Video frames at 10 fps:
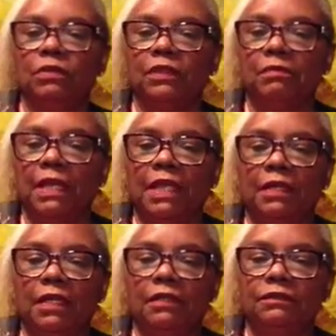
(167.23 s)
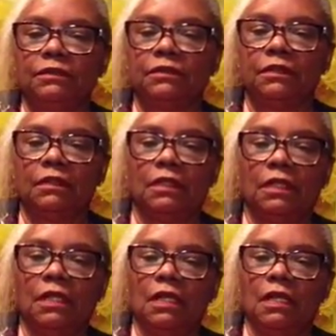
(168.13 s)
with mayonnaise.
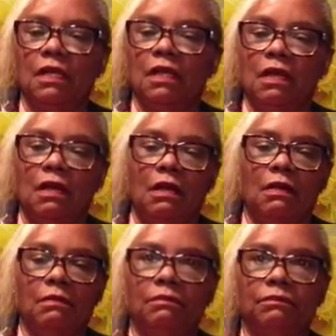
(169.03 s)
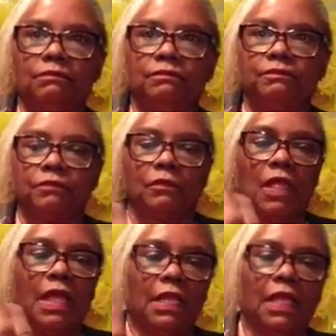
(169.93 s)

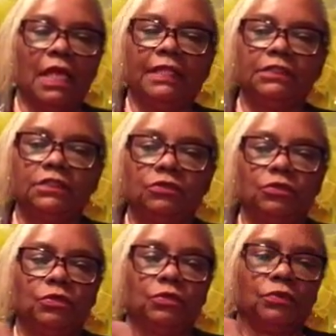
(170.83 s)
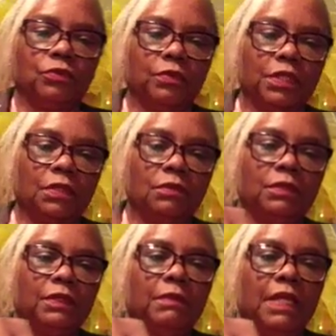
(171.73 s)
I like to grill
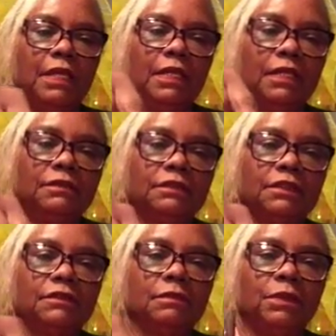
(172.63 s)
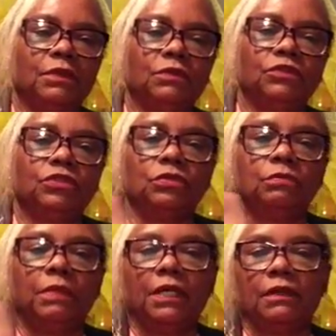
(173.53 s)
with mayonnaise as opposed to
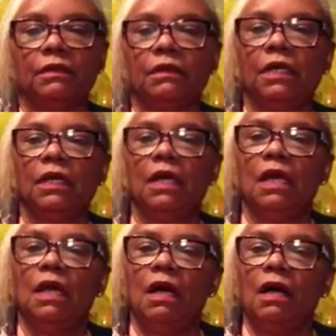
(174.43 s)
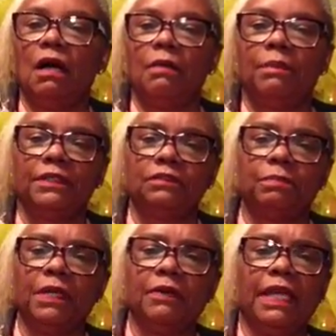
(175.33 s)
butter. Because
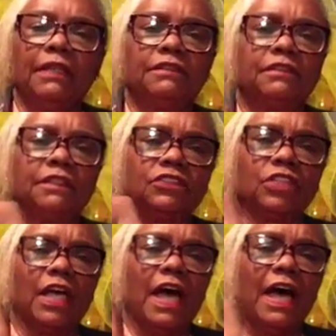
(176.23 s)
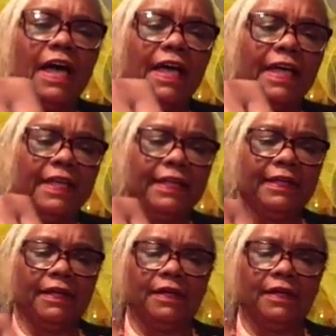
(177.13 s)
butter has such a high,